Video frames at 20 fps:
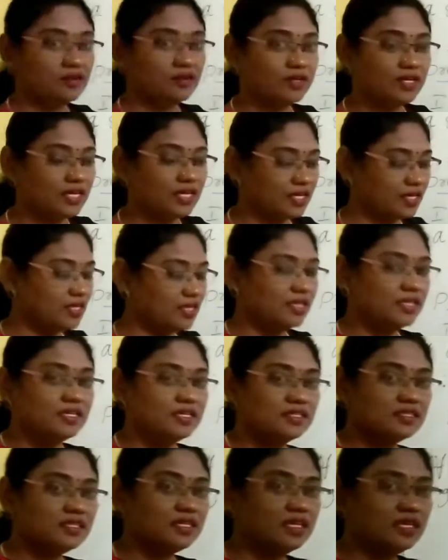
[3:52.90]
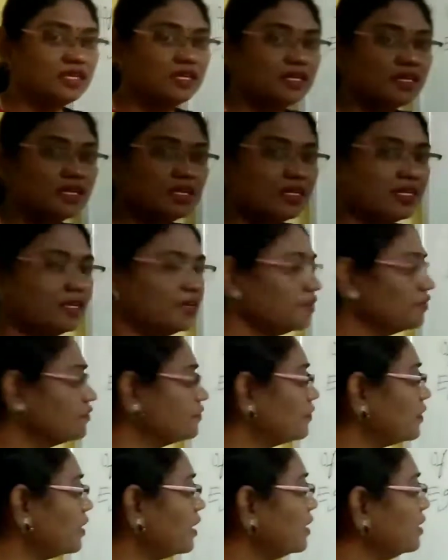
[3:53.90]
Okay, see
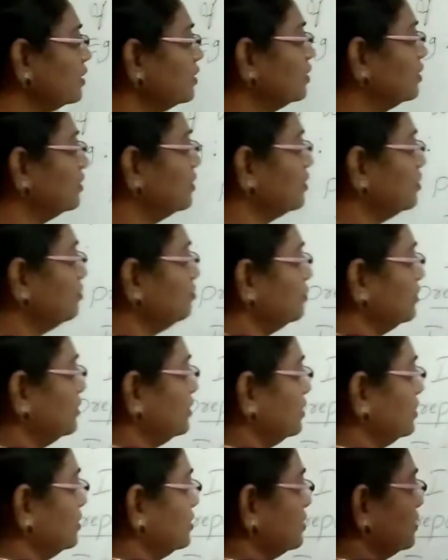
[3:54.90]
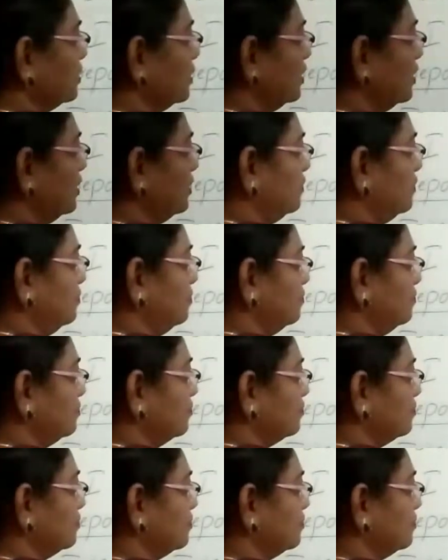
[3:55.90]
if I rub this in,